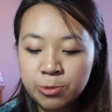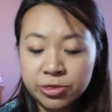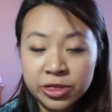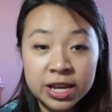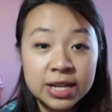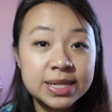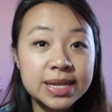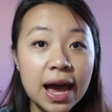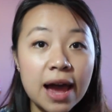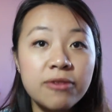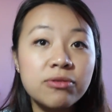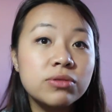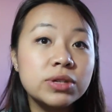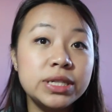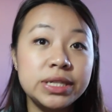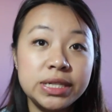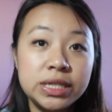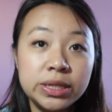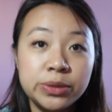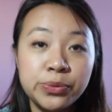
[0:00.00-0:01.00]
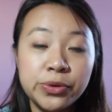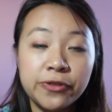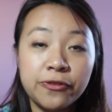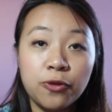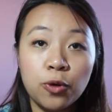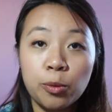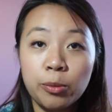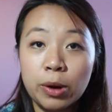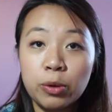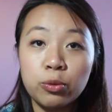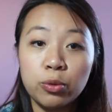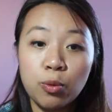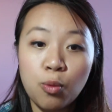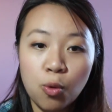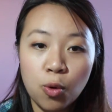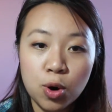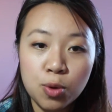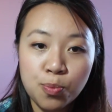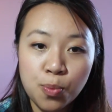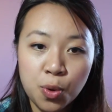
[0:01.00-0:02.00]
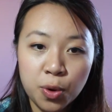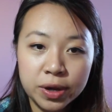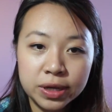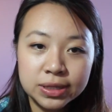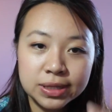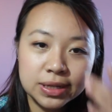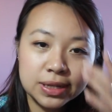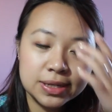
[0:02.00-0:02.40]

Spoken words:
things I've redeemed for my reward points,